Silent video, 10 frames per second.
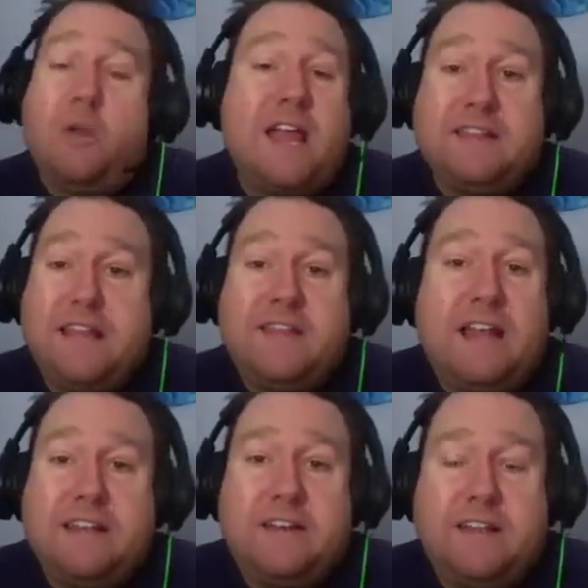that and
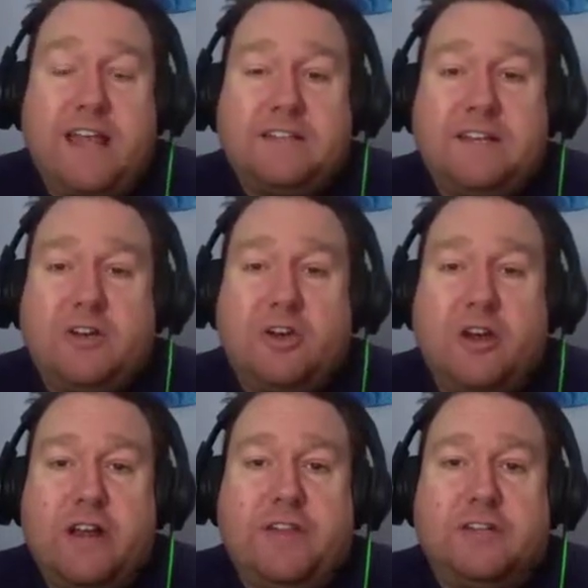that didn't that didn't
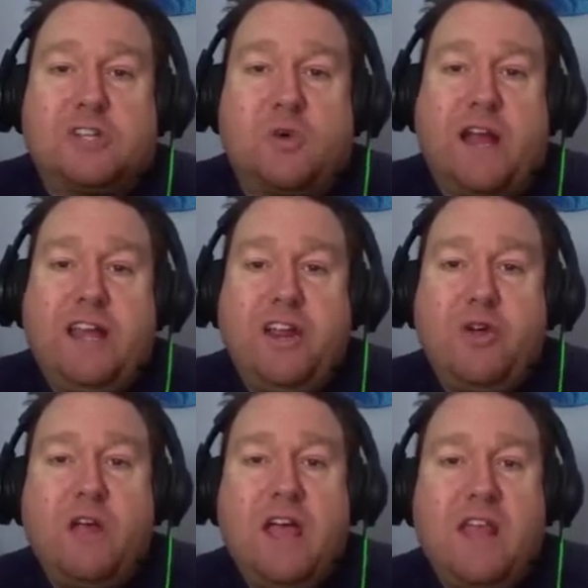hurt either. So I
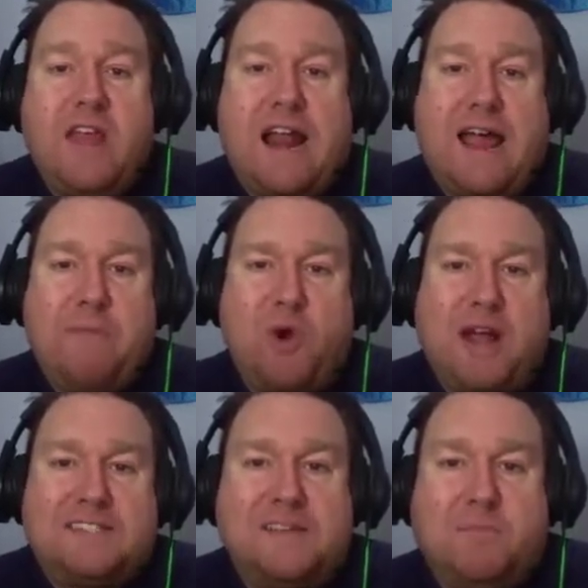knew that I
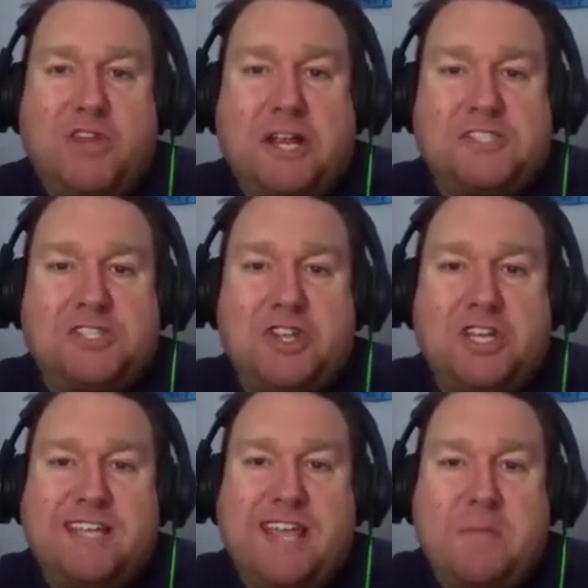brought some things to
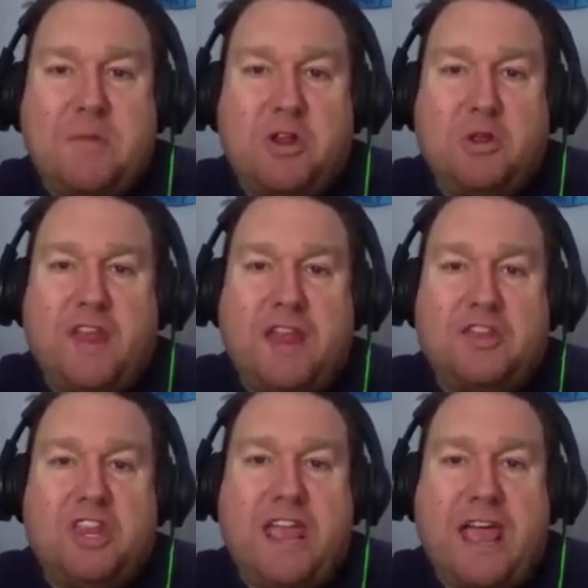the table that
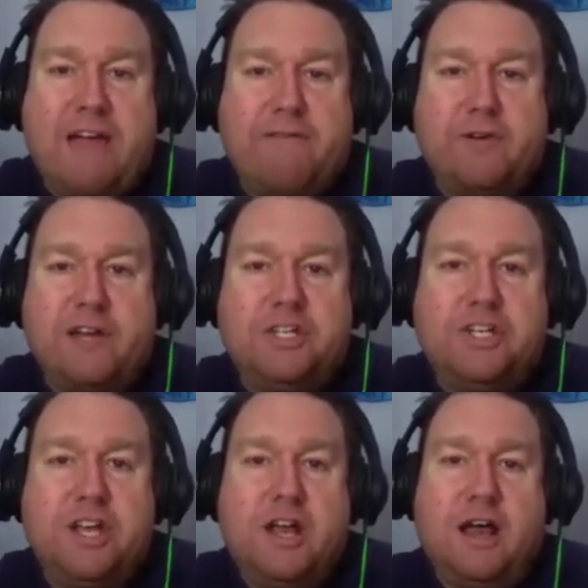the
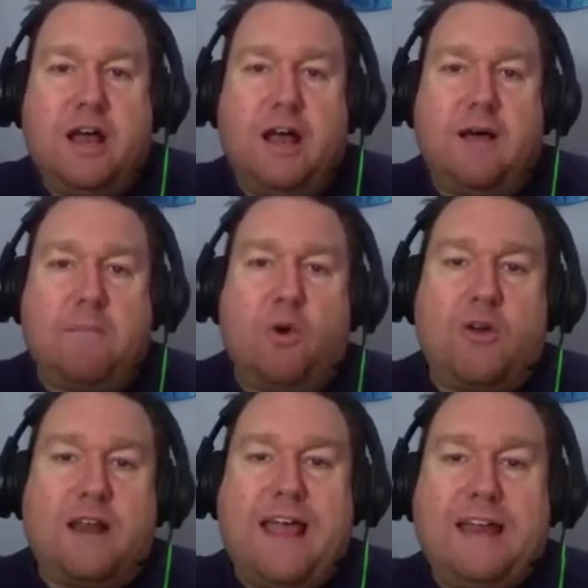average uh,
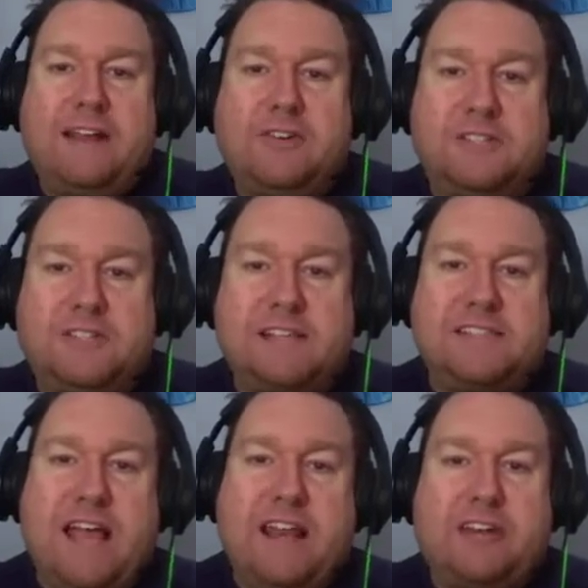porn addict or
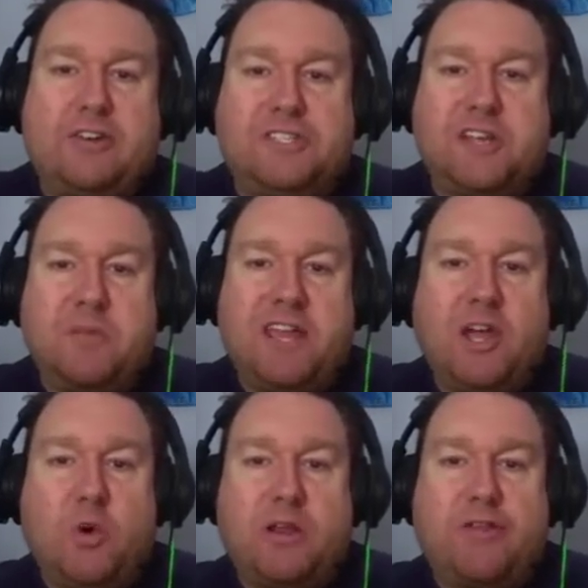sex addict or somebody
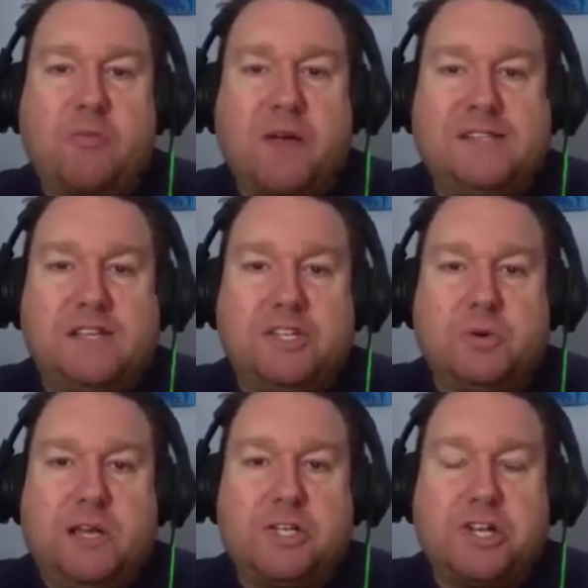going through my
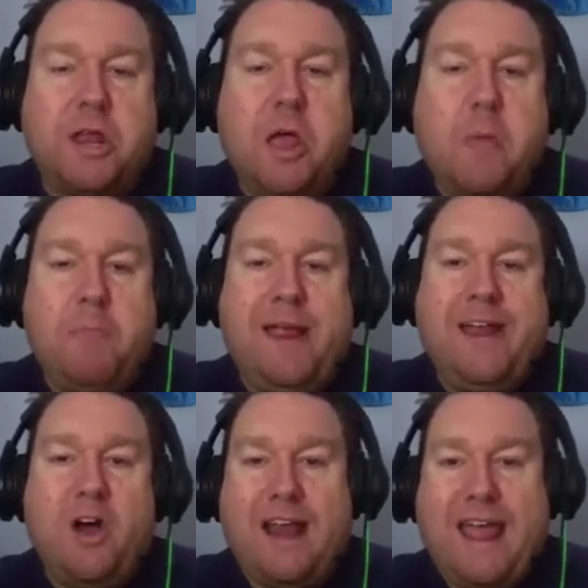situation may
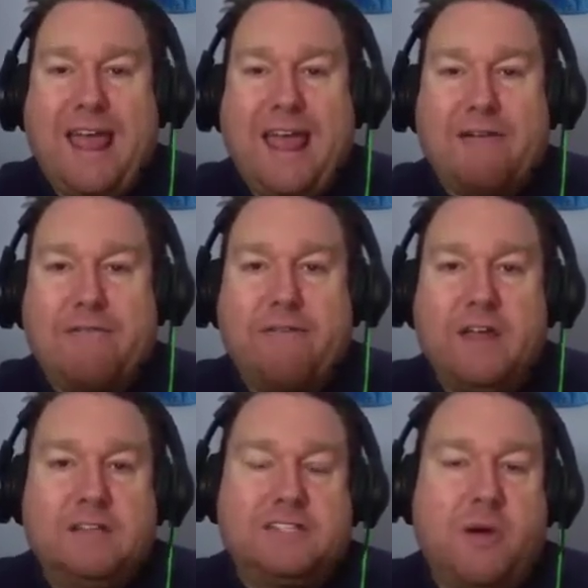not have.
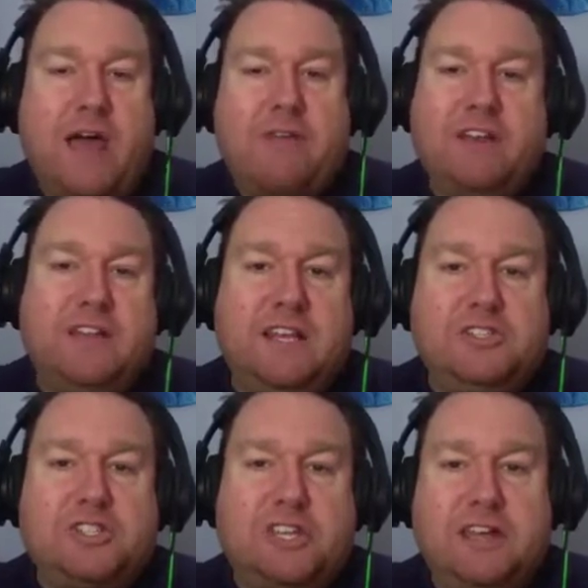So yeah. having
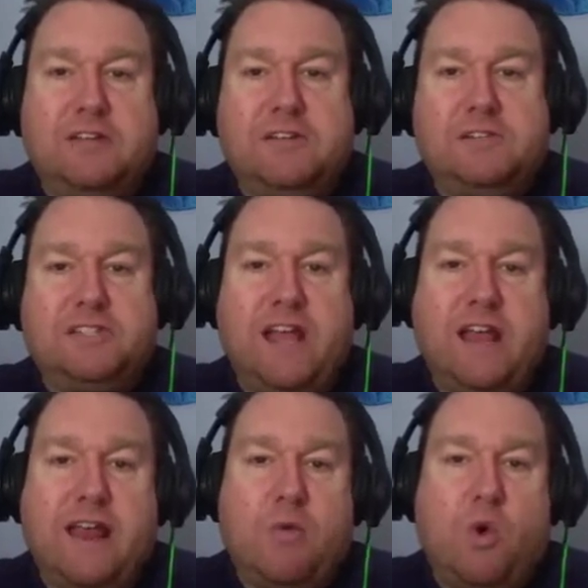these skills
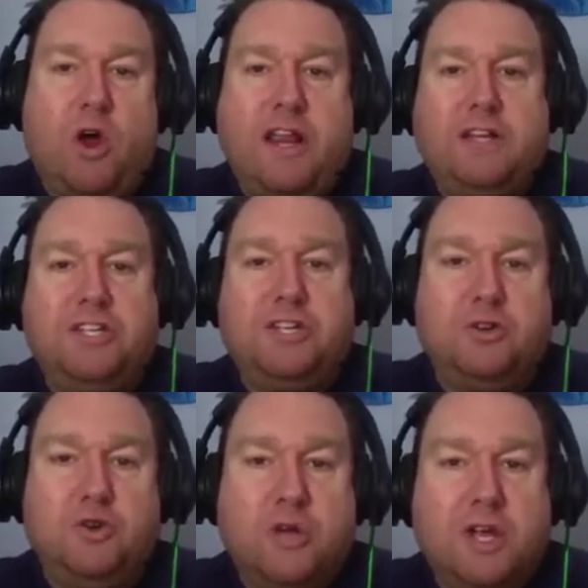and and wanting to